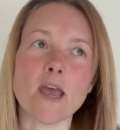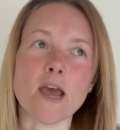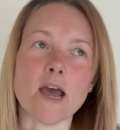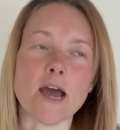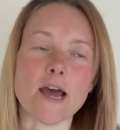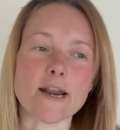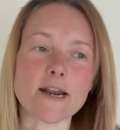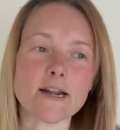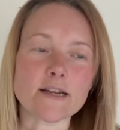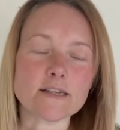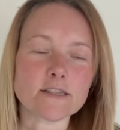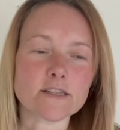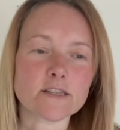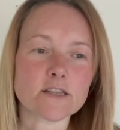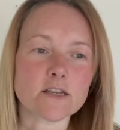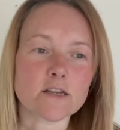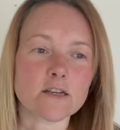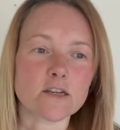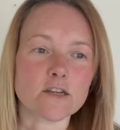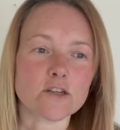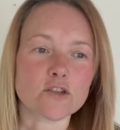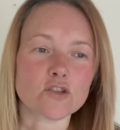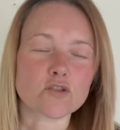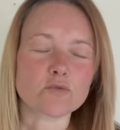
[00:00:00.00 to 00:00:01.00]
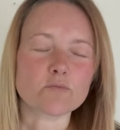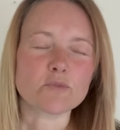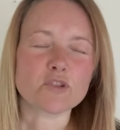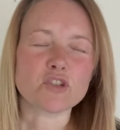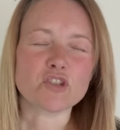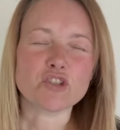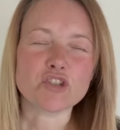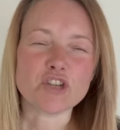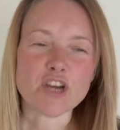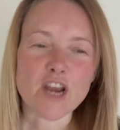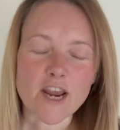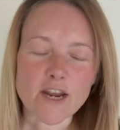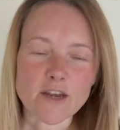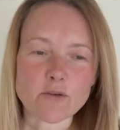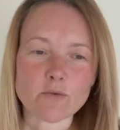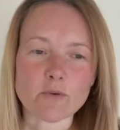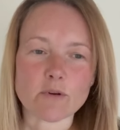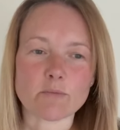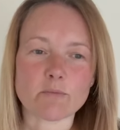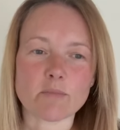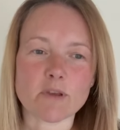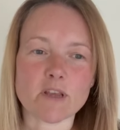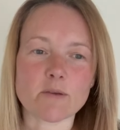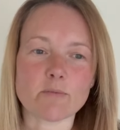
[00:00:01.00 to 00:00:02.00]
And as some
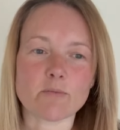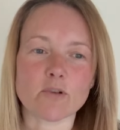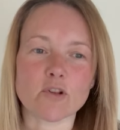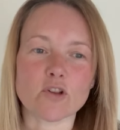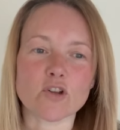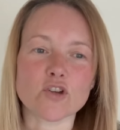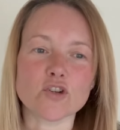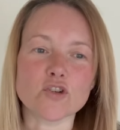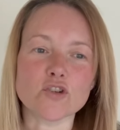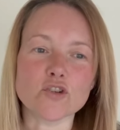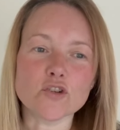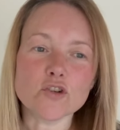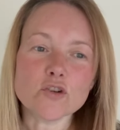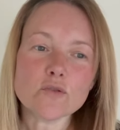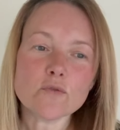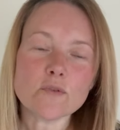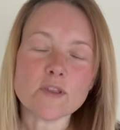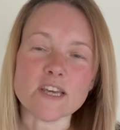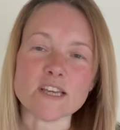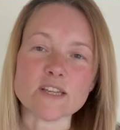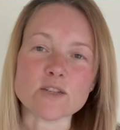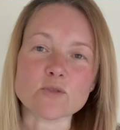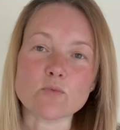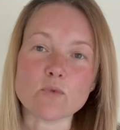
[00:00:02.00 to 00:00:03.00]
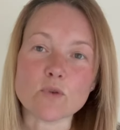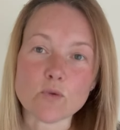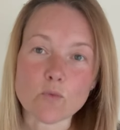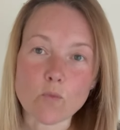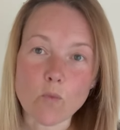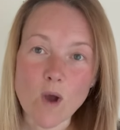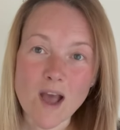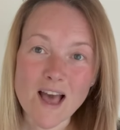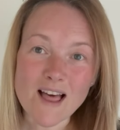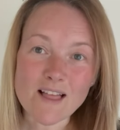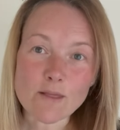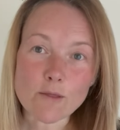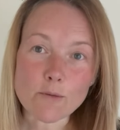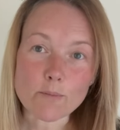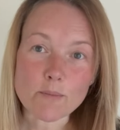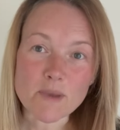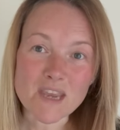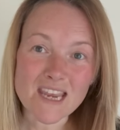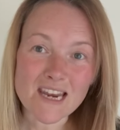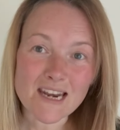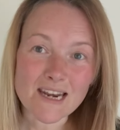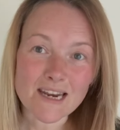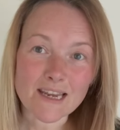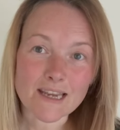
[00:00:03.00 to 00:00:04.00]
genuine people can do this with
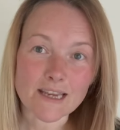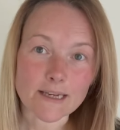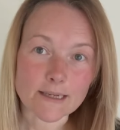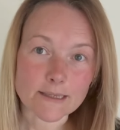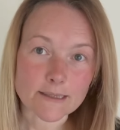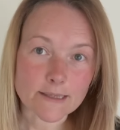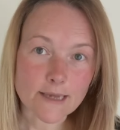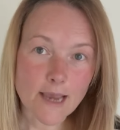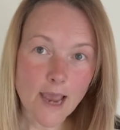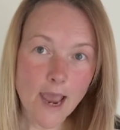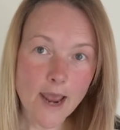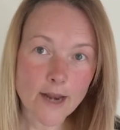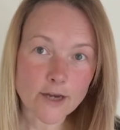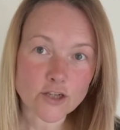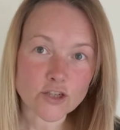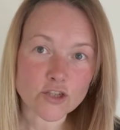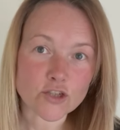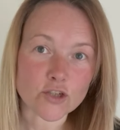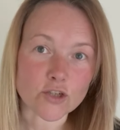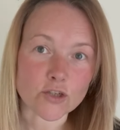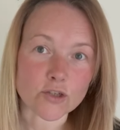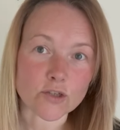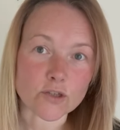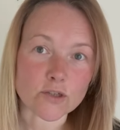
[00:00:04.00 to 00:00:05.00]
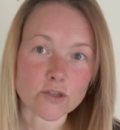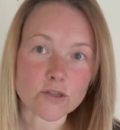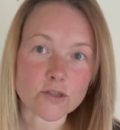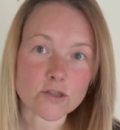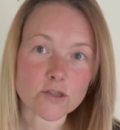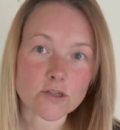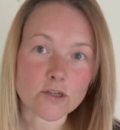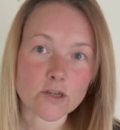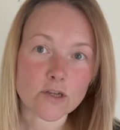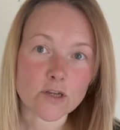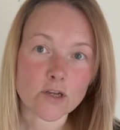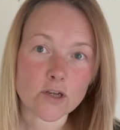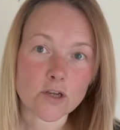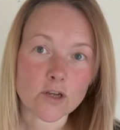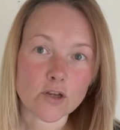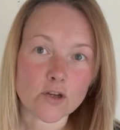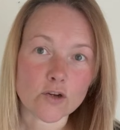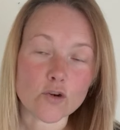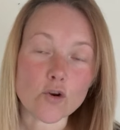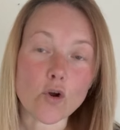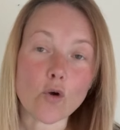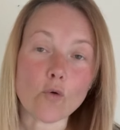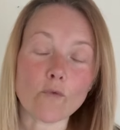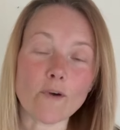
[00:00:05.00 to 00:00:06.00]
well-meaning intentions,
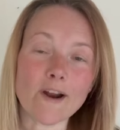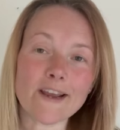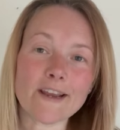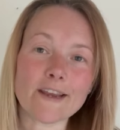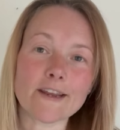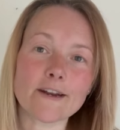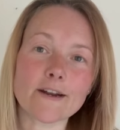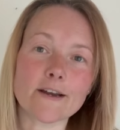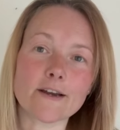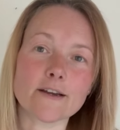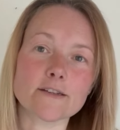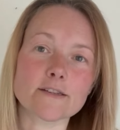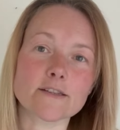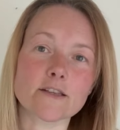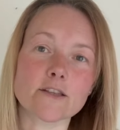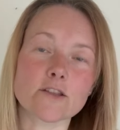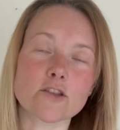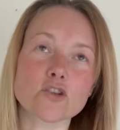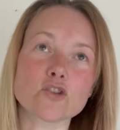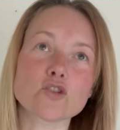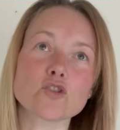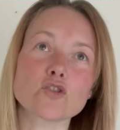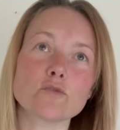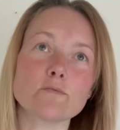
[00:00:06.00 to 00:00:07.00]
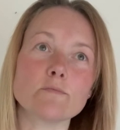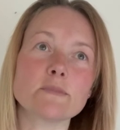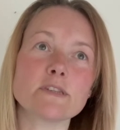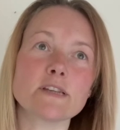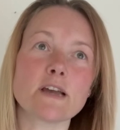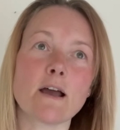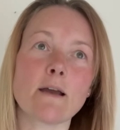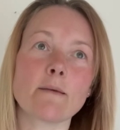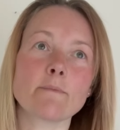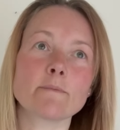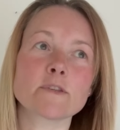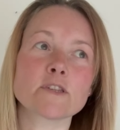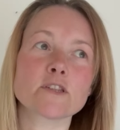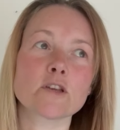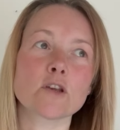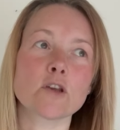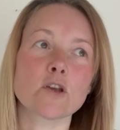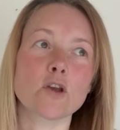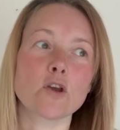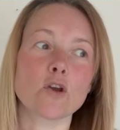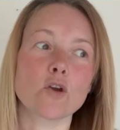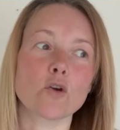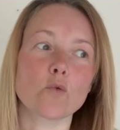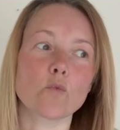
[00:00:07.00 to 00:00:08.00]
not recognizing that sometimes
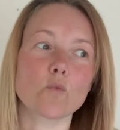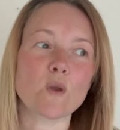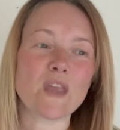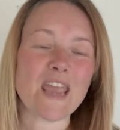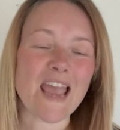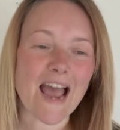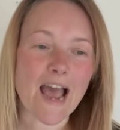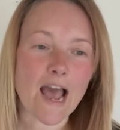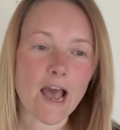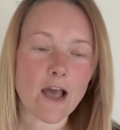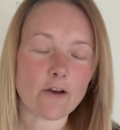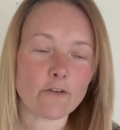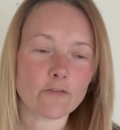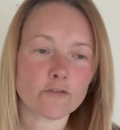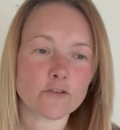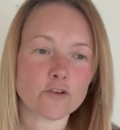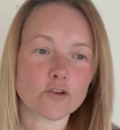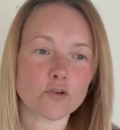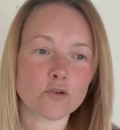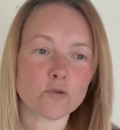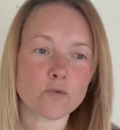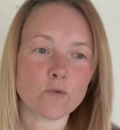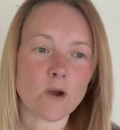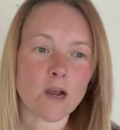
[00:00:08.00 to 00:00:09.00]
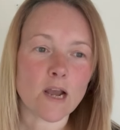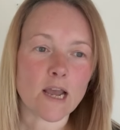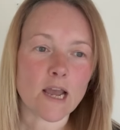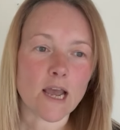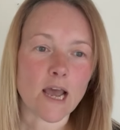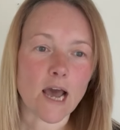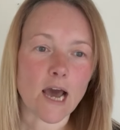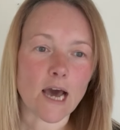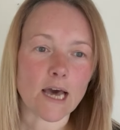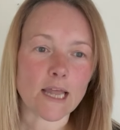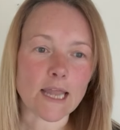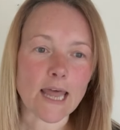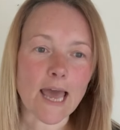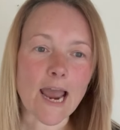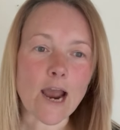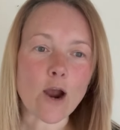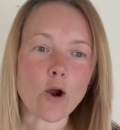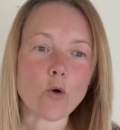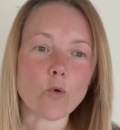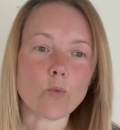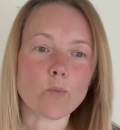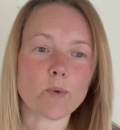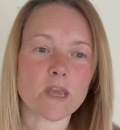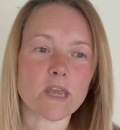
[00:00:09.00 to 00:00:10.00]
we have to
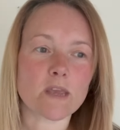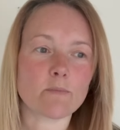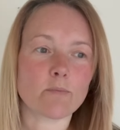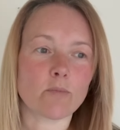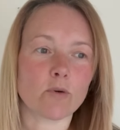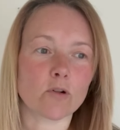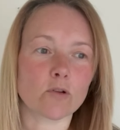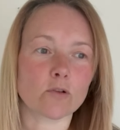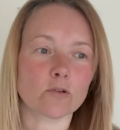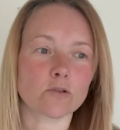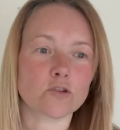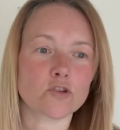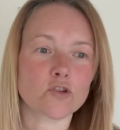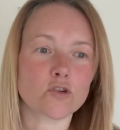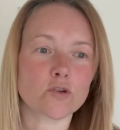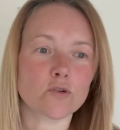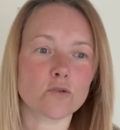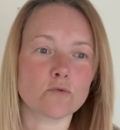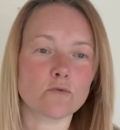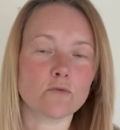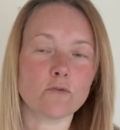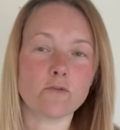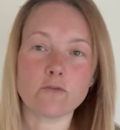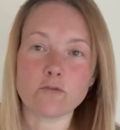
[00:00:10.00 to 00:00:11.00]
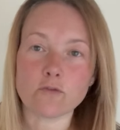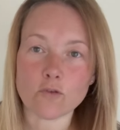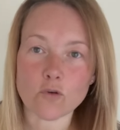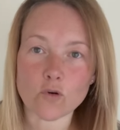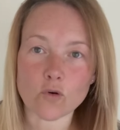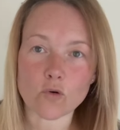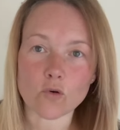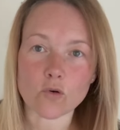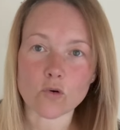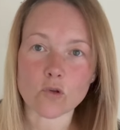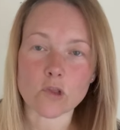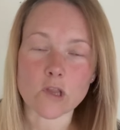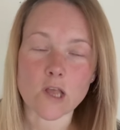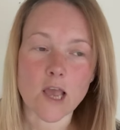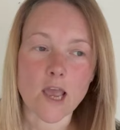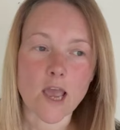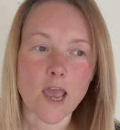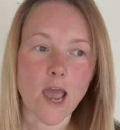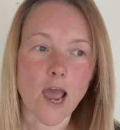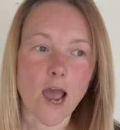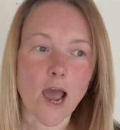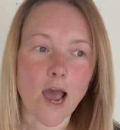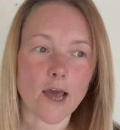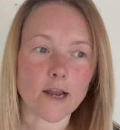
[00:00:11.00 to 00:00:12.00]
allow people to fall
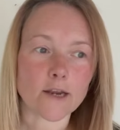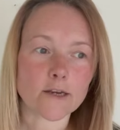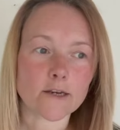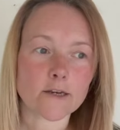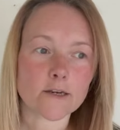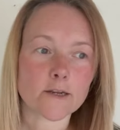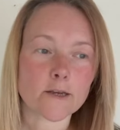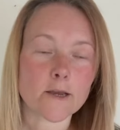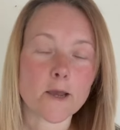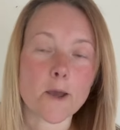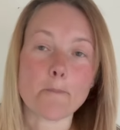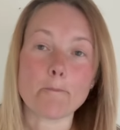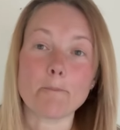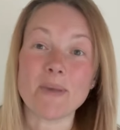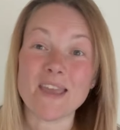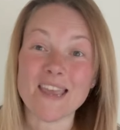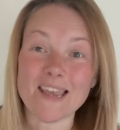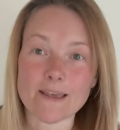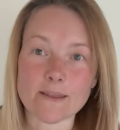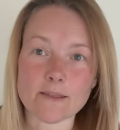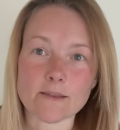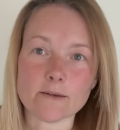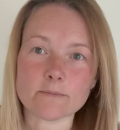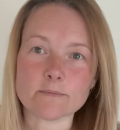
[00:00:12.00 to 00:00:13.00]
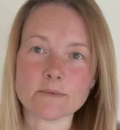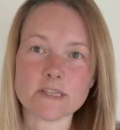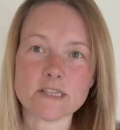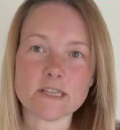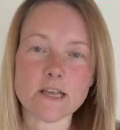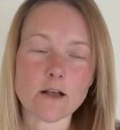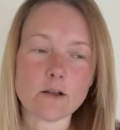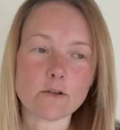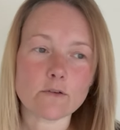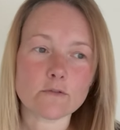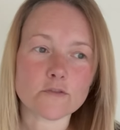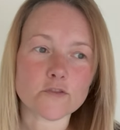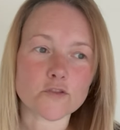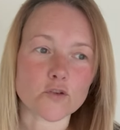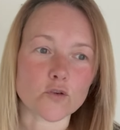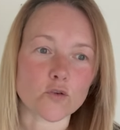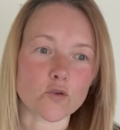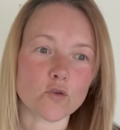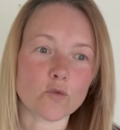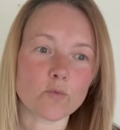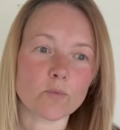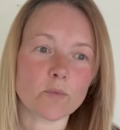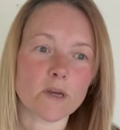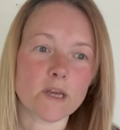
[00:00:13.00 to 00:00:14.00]
and pick themselves
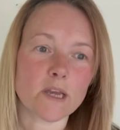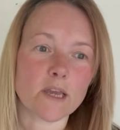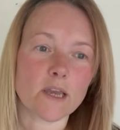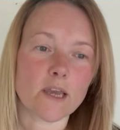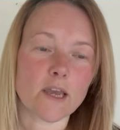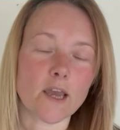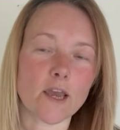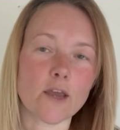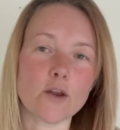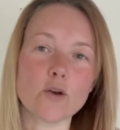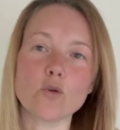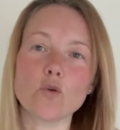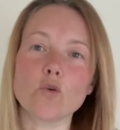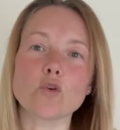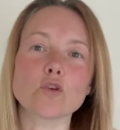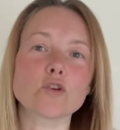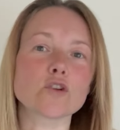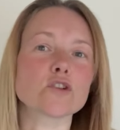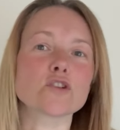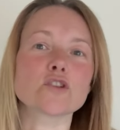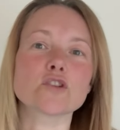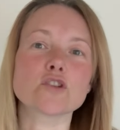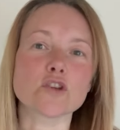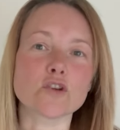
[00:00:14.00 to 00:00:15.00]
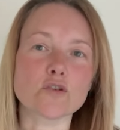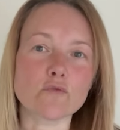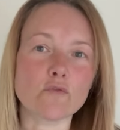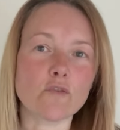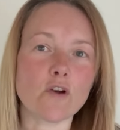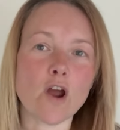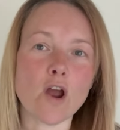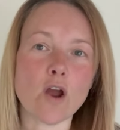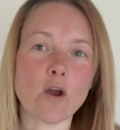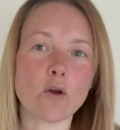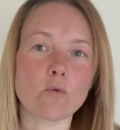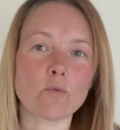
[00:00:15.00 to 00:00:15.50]
up in order to grow.